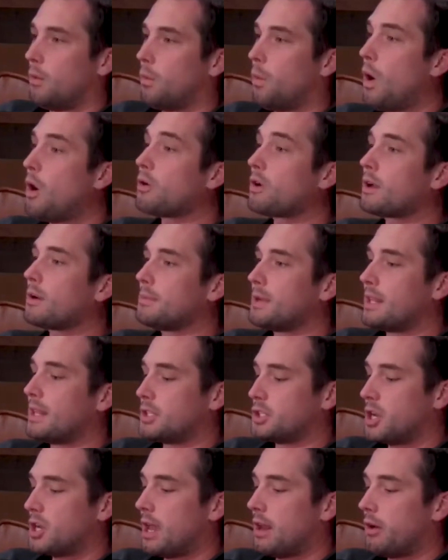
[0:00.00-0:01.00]
Welcome to
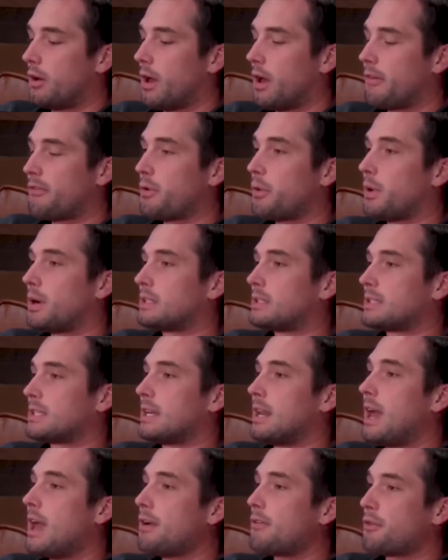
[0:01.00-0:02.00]
the channel, everyone.
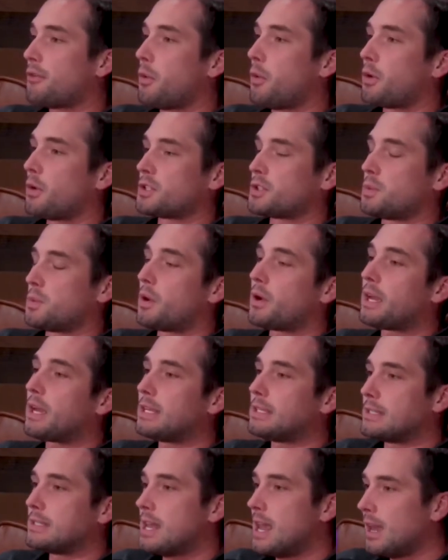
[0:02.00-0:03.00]
Today, of course, we're
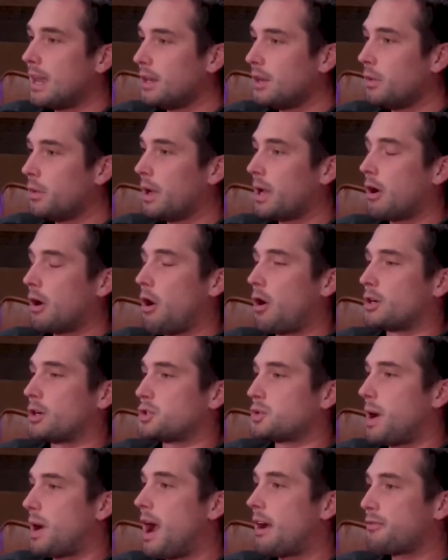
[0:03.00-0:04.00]
continuing our
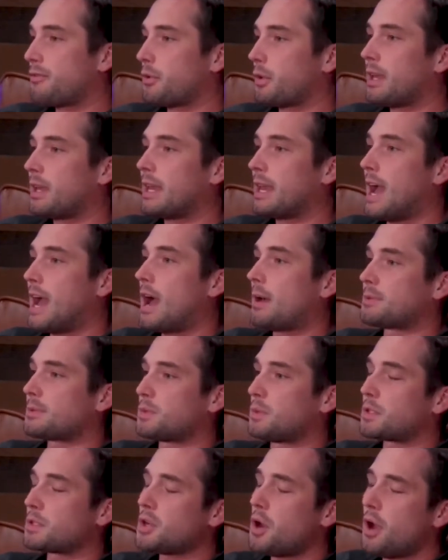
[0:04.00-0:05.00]
draft
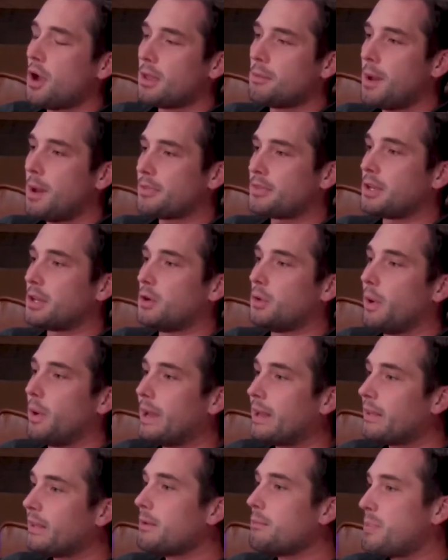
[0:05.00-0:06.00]
recaps. We're talking about the New
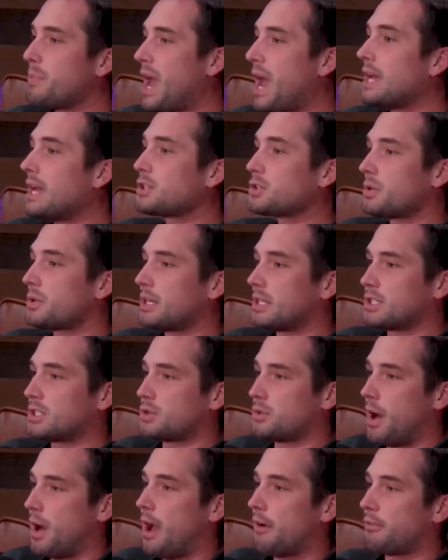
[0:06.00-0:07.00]
England
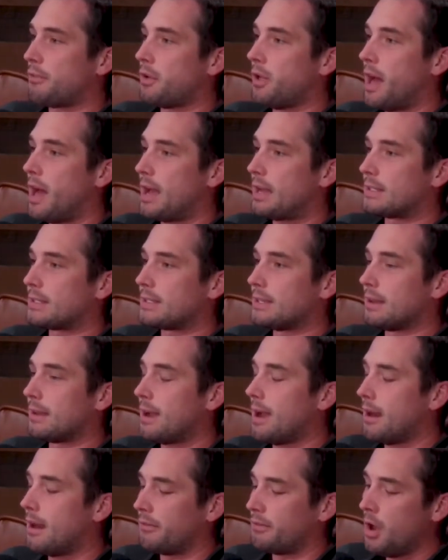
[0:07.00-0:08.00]
Patriots draft class and
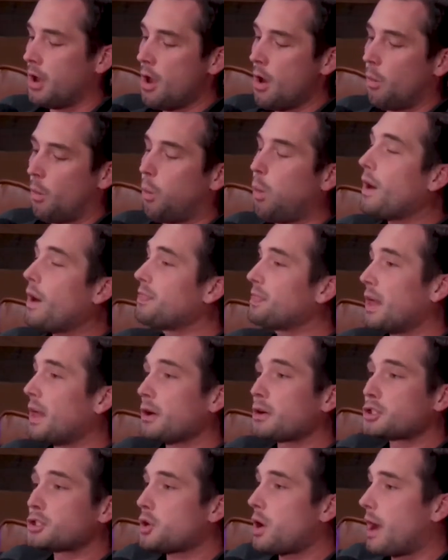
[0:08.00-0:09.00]
kind of what
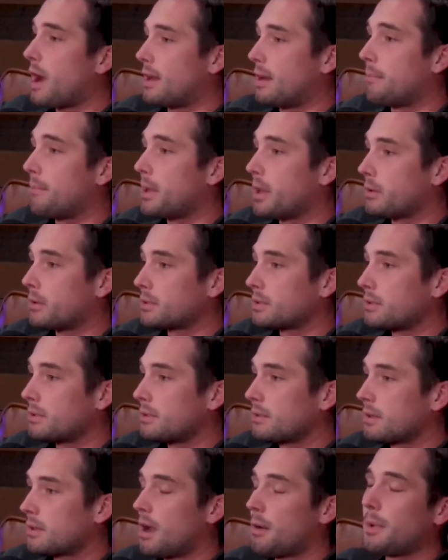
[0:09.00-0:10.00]
they're trying to build,
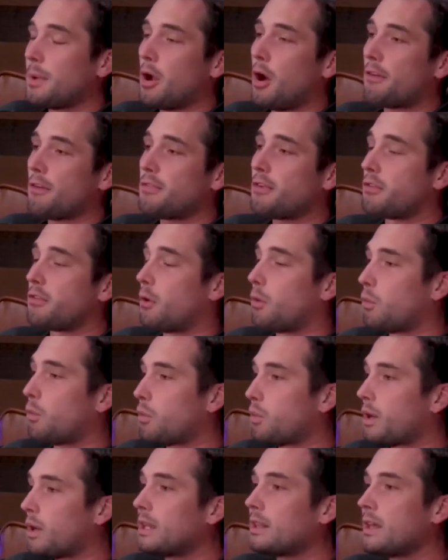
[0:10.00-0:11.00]
coming off of a
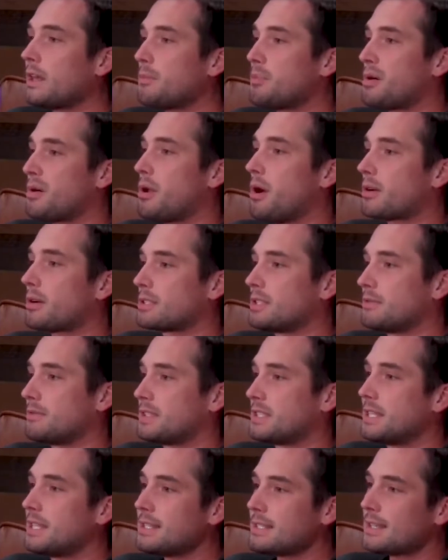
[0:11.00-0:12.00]
really productive
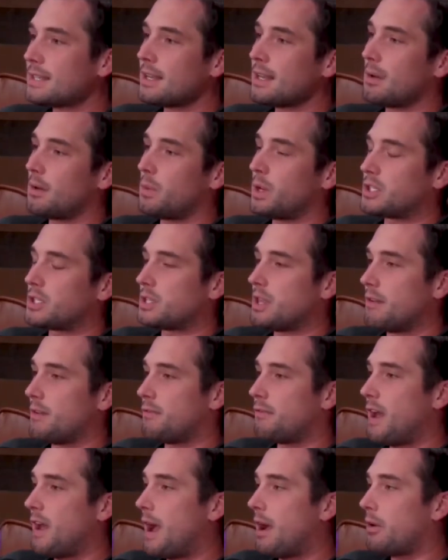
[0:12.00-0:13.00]
season in which they
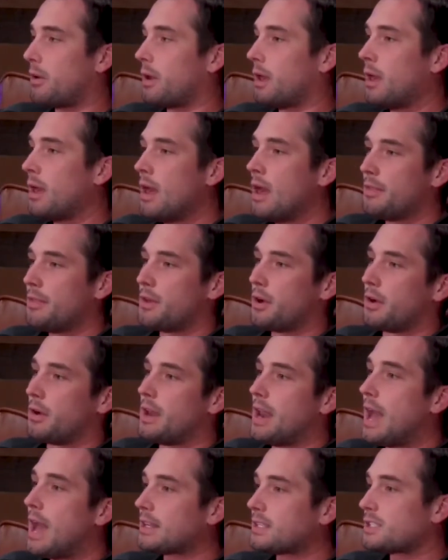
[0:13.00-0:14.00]
found their
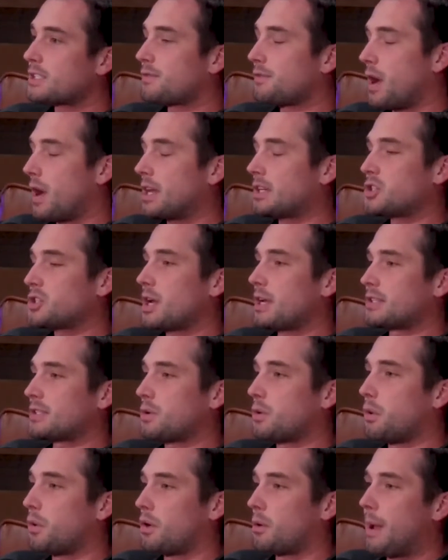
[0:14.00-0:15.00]
next franchise
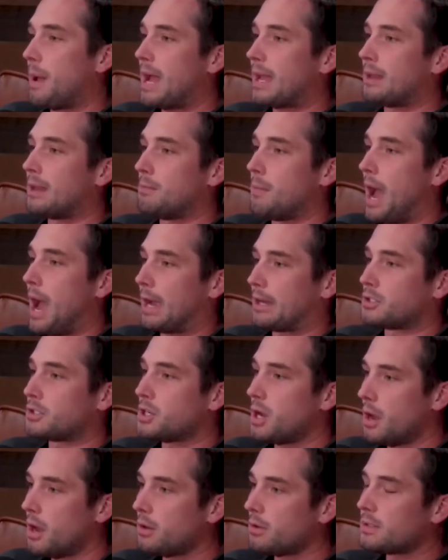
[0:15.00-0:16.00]
quarterback in Mac
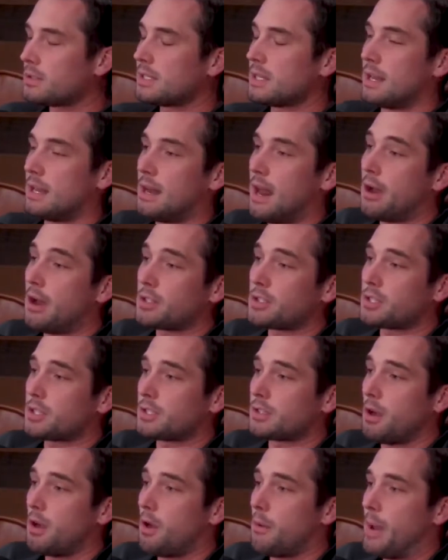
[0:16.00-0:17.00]
Jones. And now it's
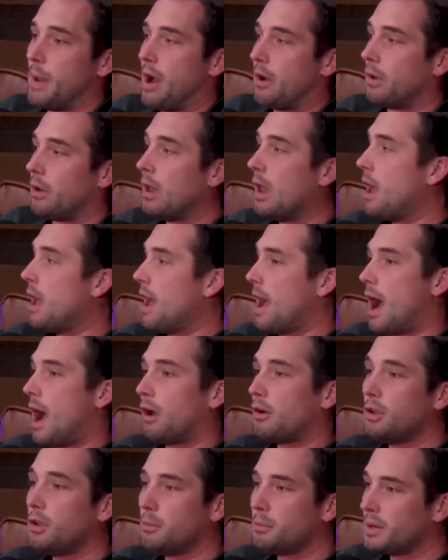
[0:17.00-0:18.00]
just all about
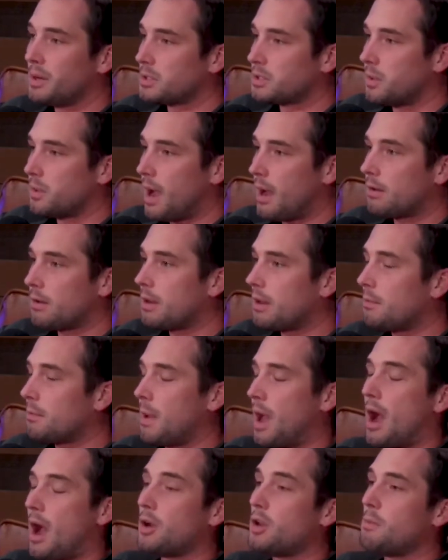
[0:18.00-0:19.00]
how do you build around
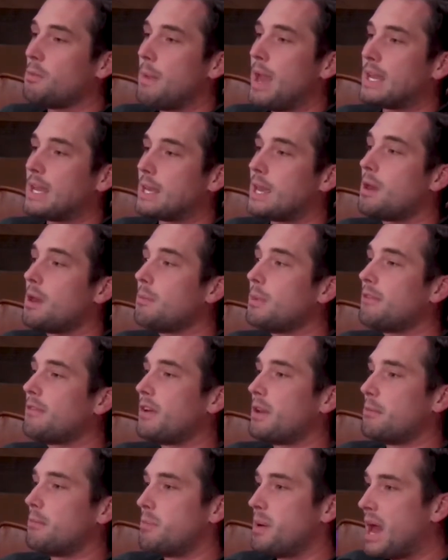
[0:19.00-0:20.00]
him? How do you make him
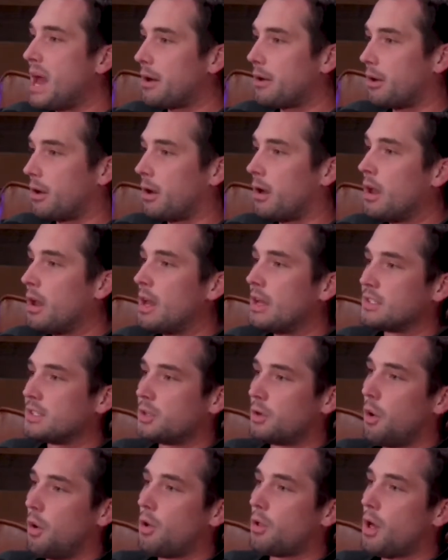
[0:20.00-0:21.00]
even better
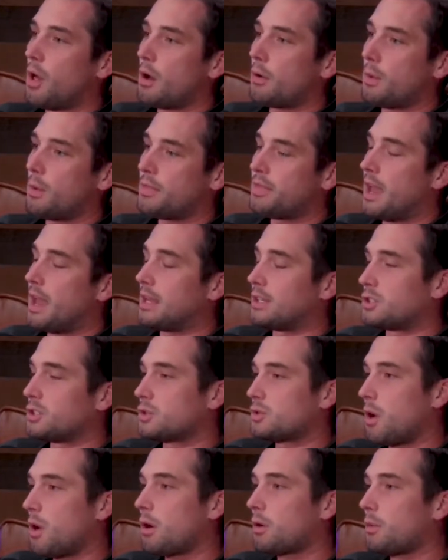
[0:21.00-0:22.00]
to go along with a
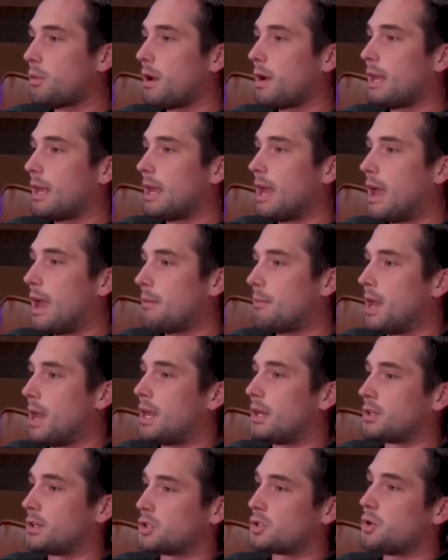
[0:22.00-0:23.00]
strong running game
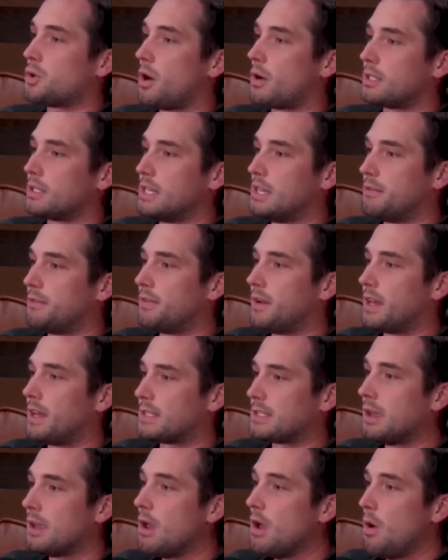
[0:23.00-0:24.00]
and a strong
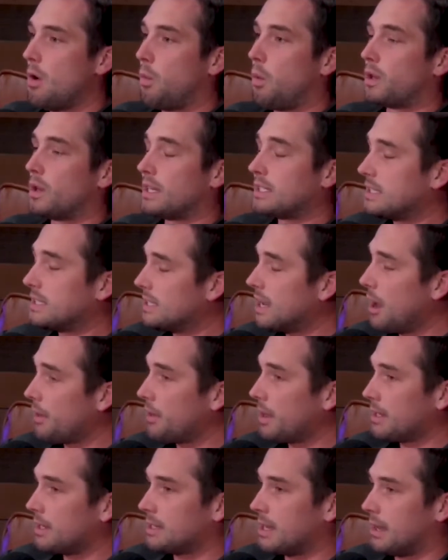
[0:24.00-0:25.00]
defense? Well, let's see
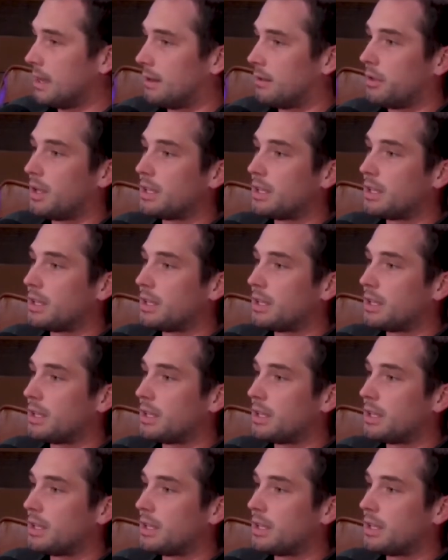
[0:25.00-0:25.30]
how they did.